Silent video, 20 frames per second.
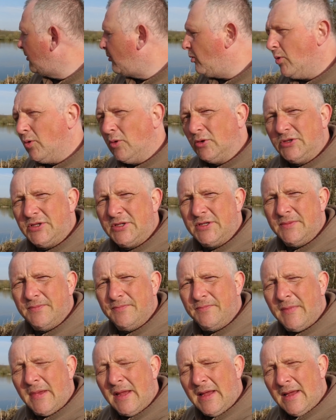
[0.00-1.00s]
rewards.
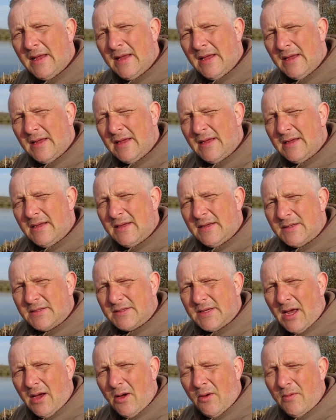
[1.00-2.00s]

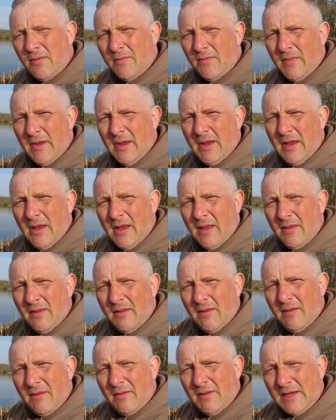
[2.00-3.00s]
So
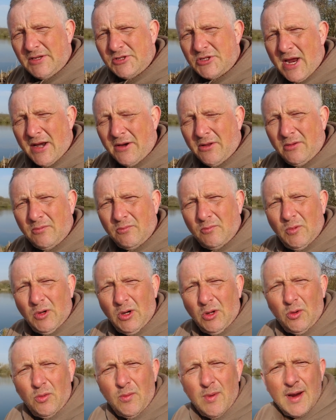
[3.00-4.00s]
this channel
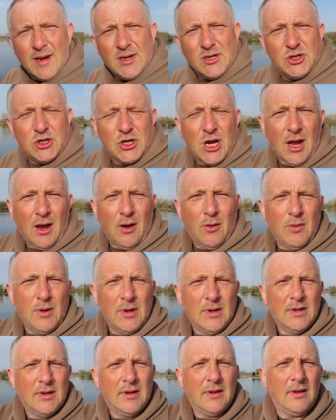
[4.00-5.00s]
will always
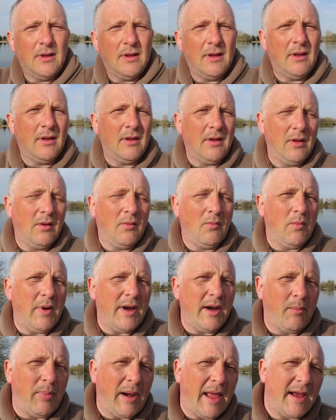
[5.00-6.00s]
show
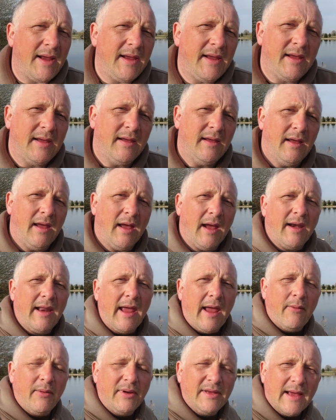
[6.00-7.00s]
when I blank
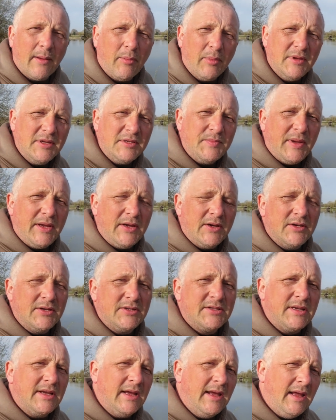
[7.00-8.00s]
and how it happens,
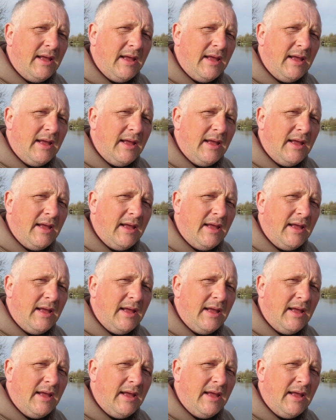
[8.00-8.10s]
because